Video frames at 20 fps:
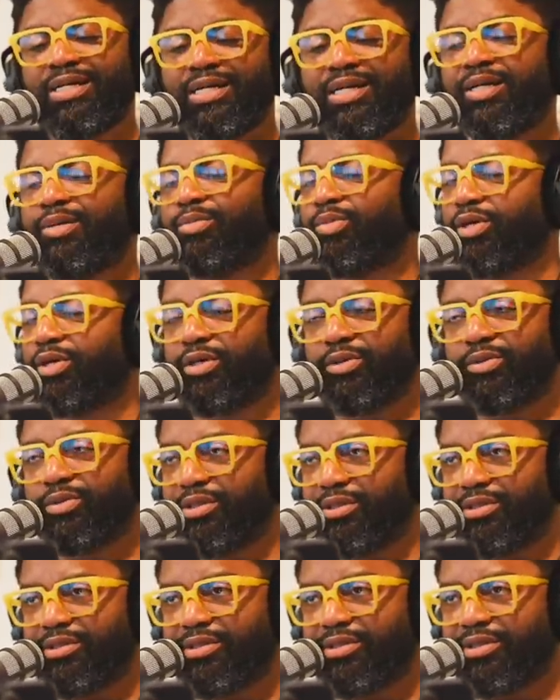Bro,
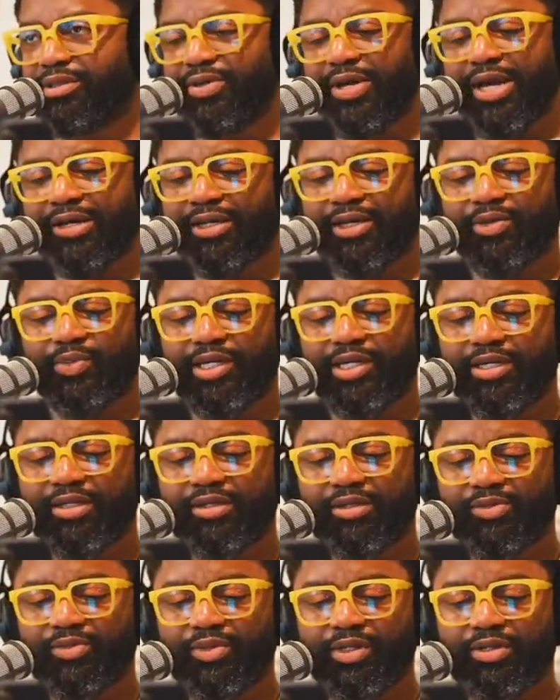you act like we could
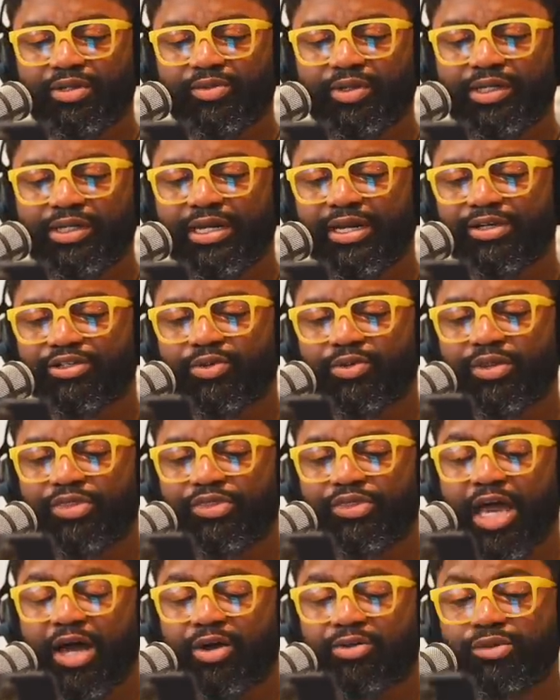we we could answer a
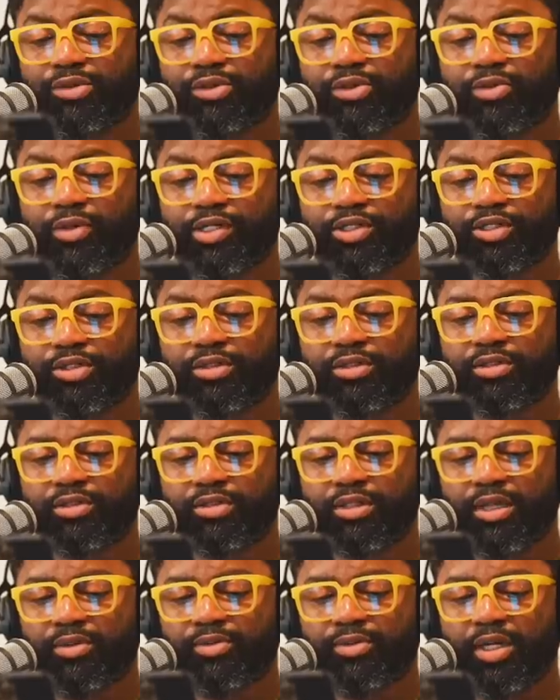thousand questions.
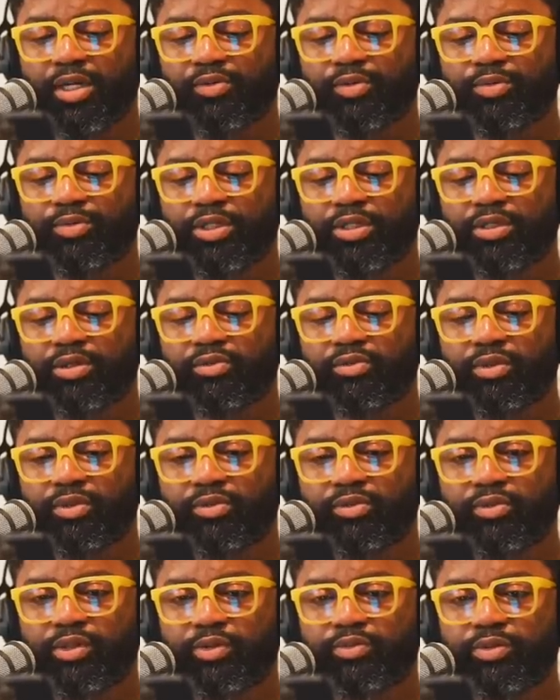That that would be we
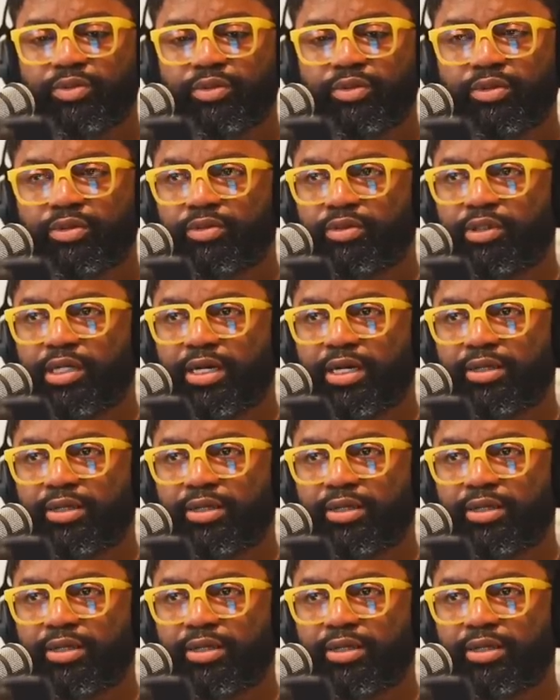we would not.